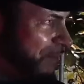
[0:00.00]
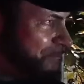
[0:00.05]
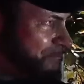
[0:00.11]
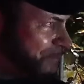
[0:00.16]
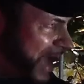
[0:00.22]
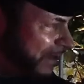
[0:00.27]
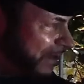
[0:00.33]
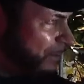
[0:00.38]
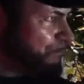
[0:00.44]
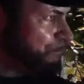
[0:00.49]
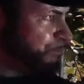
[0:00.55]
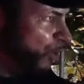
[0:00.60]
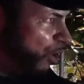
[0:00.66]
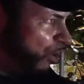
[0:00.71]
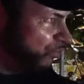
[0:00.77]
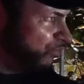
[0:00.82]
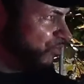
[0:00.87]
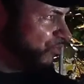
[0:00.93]
Them man are
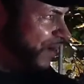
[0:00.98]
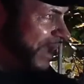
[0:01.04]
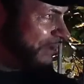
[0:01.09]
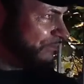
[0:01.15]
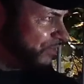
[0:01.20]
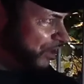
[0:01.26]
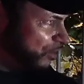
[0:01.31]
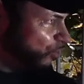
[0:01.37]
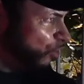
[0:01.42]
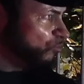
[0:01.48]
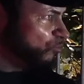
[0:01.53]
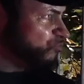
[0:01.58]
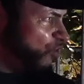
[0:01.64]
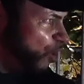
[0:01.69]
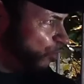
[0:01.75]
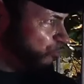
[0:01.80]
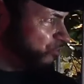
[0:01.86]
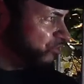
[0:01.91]
block 5, they're not
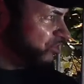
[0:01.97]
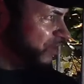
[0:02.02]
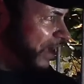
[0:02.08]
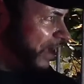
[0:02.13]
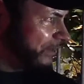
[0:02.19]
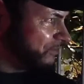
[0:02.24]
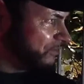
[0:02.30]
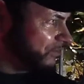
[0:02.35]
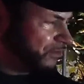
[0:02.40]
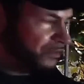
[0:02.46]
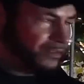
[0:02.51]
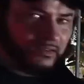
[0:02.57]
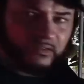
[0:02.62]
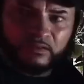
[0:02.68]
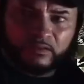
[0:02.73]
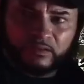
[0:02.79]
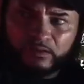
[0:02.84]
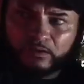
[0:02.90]
road side.
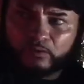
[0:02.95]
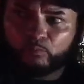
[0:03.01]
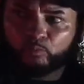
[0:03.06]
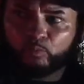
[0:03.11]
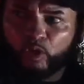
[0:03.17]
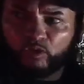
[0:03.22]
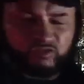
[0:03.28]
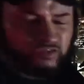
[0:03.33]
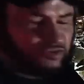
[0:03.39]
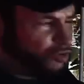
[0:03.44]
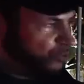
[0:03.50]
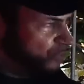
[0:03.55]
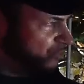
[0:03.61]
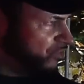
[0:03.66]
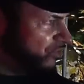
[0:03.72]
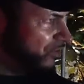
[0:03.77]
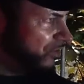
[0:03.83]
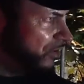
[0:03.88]
What's
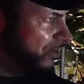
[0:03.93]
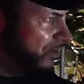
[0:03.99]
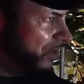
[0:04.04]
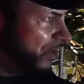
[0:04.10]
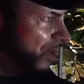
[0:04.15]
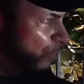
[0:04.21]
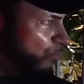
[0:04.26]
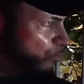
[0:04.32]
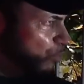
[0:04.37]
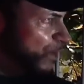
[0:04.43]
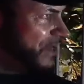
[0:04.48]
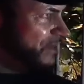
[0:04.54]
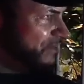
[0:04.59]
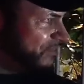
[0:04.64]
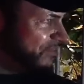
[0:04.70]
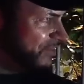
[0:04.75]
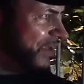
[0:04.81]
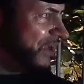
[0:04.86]
good? Can
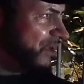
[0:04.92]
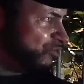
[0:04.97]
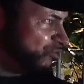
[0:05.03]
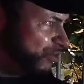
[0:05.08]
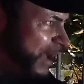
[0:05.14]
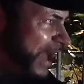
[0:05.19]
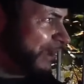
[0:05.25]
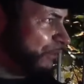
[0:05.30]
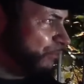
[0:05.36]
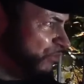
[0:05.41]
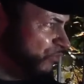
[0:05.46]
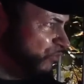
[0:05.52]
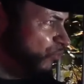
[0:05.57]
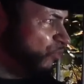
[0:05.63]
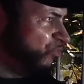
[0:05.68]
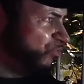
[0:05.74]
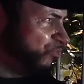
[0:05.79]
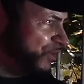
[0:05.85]
we see a track with
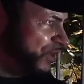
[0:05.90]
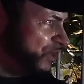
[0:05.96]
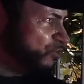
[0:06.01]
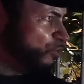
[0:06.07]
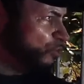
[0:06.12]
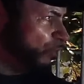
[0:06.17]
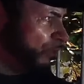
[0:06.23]
all three of